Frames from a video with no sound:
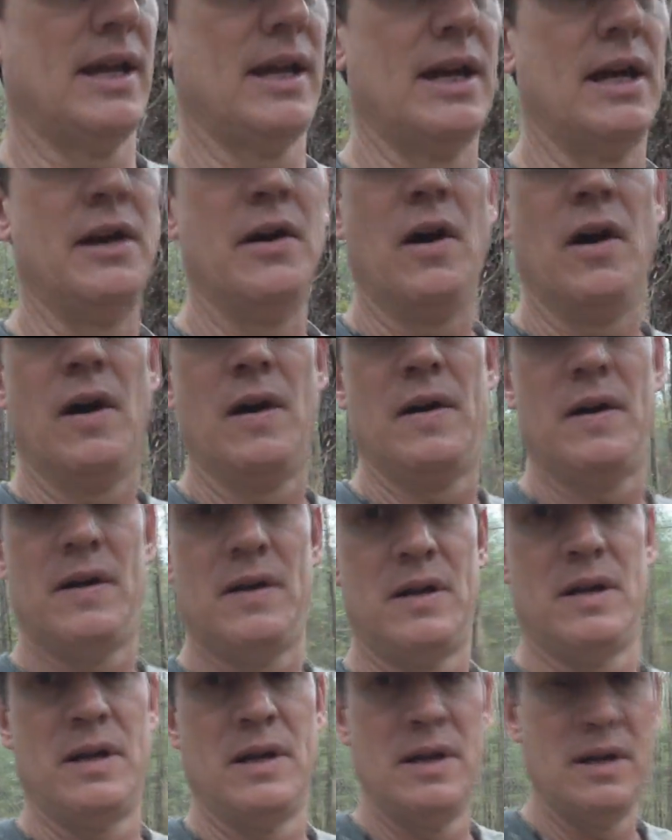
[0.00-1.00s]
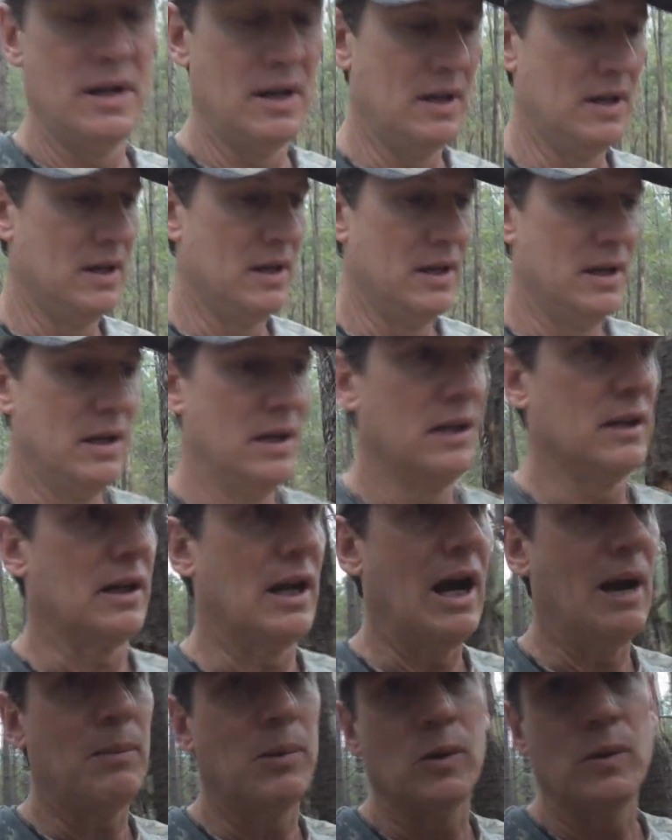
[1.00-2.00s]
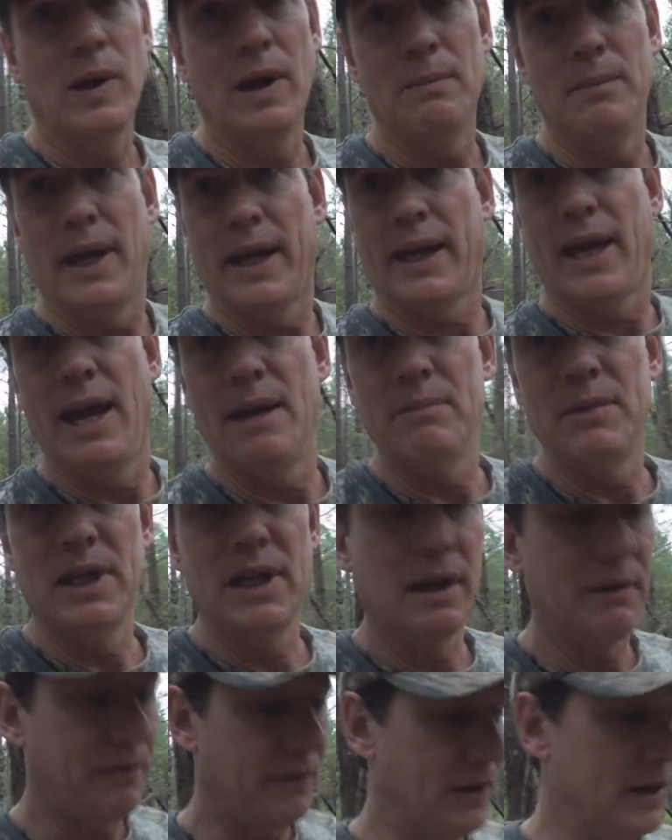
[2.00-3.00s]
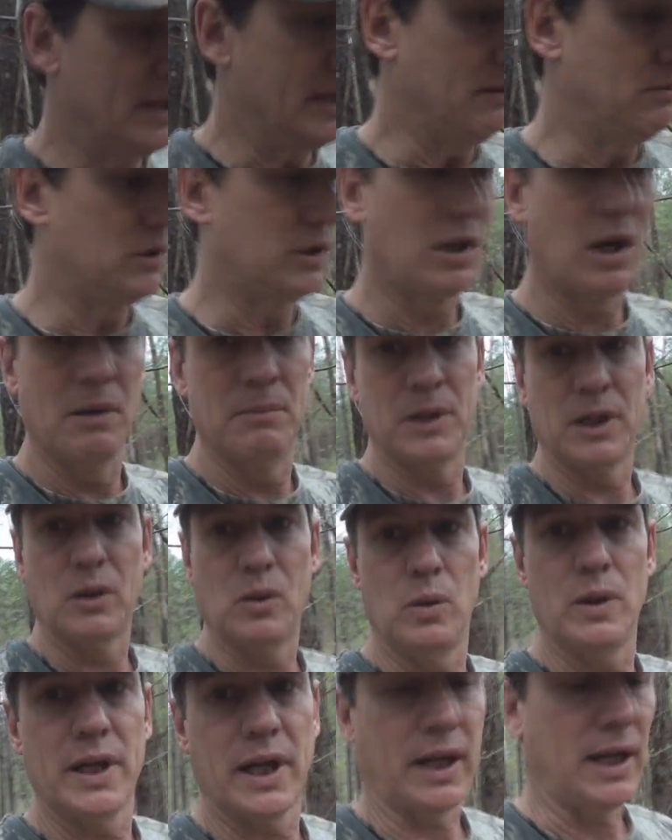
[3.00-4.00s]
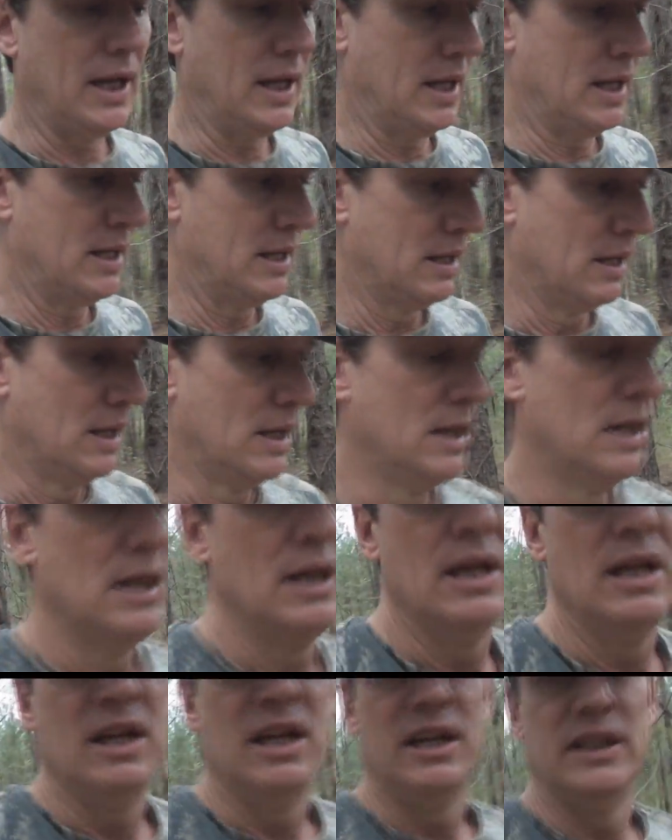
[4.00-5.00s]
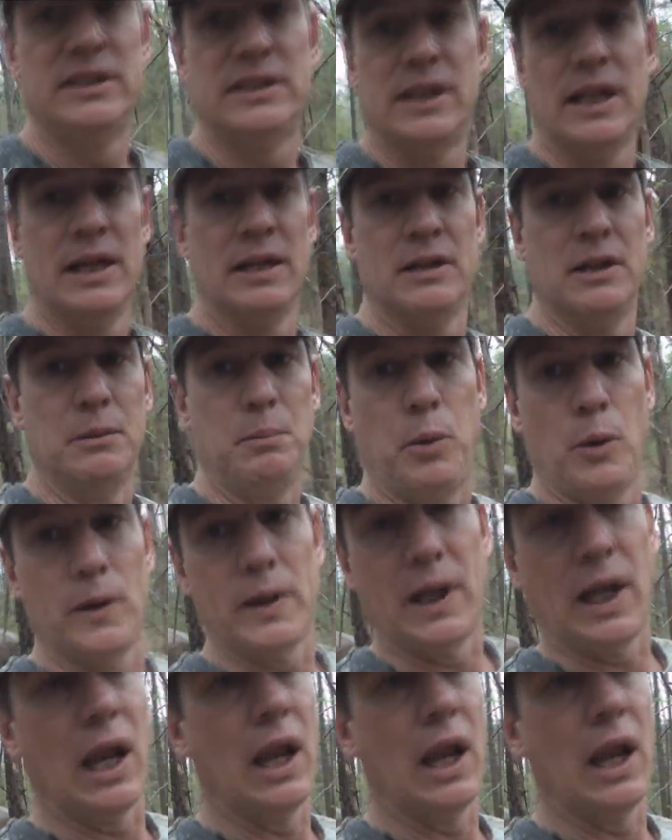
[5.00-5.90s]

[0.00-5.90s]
and gobbled right back at me, and I'm afraid he was coming quick. He sounded pretty